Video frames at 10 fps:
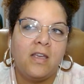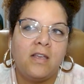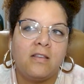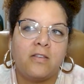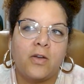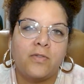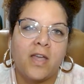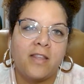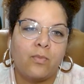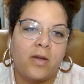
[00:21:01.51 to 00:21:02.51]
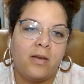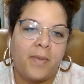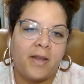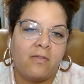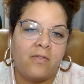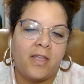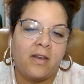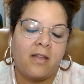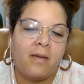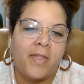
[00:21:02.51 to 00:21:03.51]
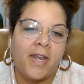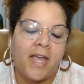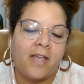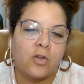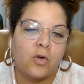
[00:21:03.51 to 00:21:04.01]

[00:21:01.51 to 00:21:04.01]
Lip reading: So that's one benefit that it has over